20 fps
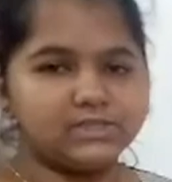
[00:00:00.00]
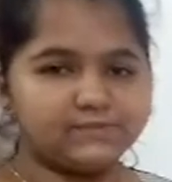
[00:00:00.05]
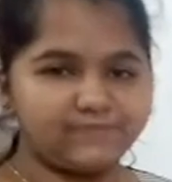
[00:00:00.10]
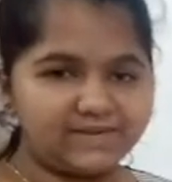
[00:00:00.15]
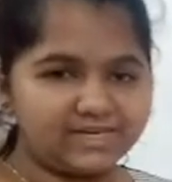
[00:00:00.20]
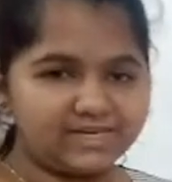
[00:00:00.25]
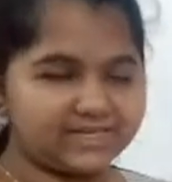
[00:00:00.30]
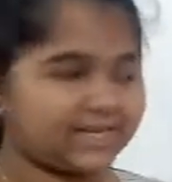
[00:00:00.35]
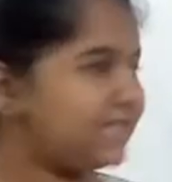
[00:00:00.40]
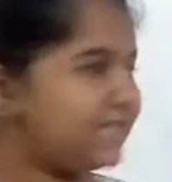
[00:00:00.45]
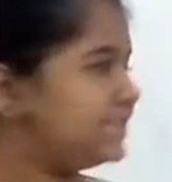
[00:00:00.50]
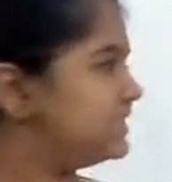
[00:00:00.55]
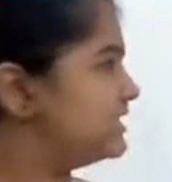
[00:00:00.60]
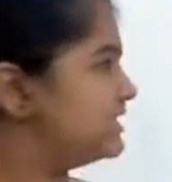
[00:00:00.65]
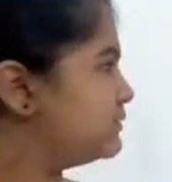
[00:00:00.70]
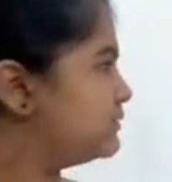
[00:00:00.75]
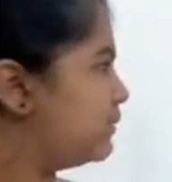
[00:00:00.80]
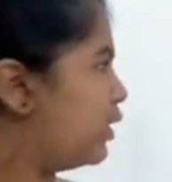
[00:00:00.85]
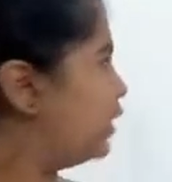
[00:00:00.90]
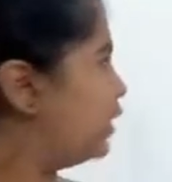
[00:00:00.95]
we'll write the
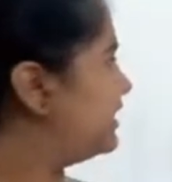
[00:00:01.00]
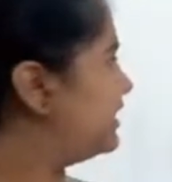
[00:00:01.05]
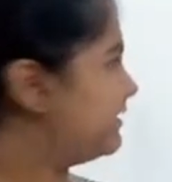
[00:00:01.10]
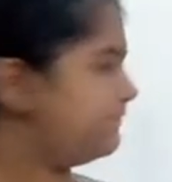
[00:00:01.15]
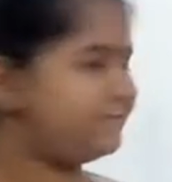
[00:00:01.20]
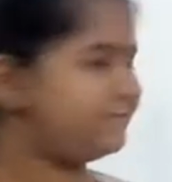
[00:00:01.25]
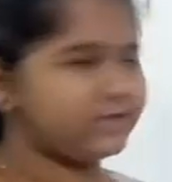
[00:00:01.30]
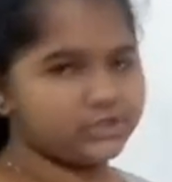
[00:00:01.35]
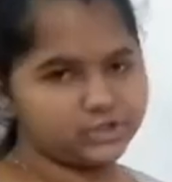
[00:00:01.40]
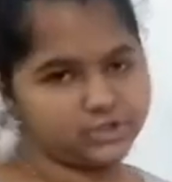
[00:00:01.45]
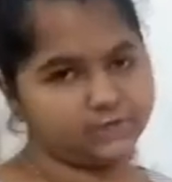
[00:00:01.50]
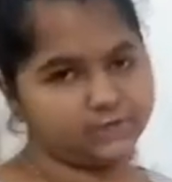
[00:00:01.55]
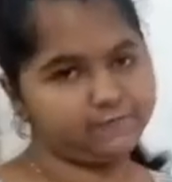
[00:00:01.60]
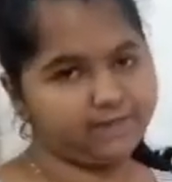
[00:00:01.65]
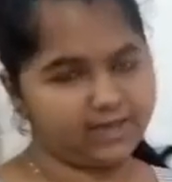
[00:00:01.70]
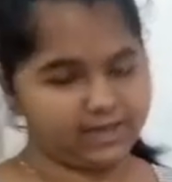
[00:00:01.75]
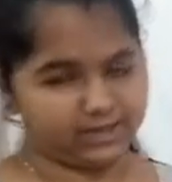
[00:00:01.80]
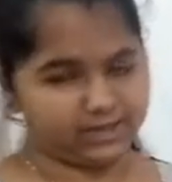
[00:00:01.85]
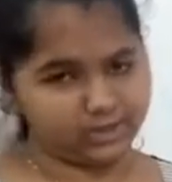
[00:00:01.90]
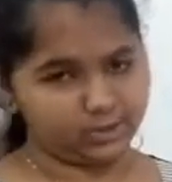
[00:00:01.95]
small definition of
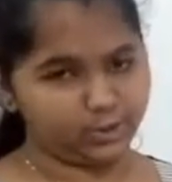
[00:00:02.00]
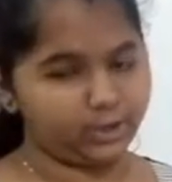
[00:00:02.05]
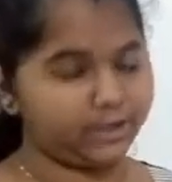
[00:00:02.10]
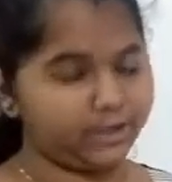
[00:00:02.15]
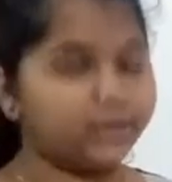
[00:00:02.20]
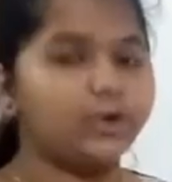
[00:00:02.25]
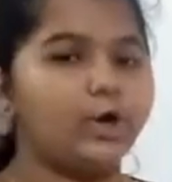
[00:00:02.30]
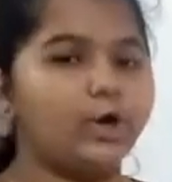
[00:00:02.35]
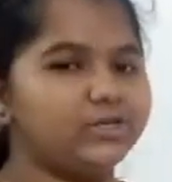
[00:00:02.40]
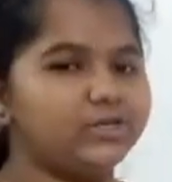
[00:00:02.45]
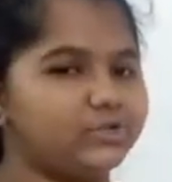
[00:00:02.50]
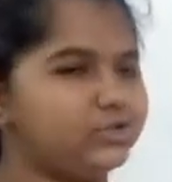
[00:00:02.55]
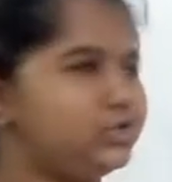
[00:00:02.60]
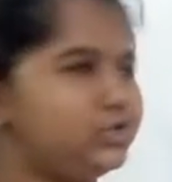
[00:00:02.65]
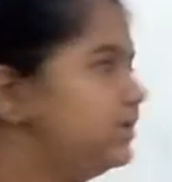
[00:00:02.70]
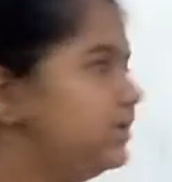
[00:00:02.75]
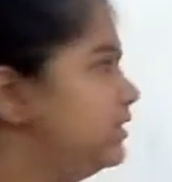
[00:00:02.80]
ecology.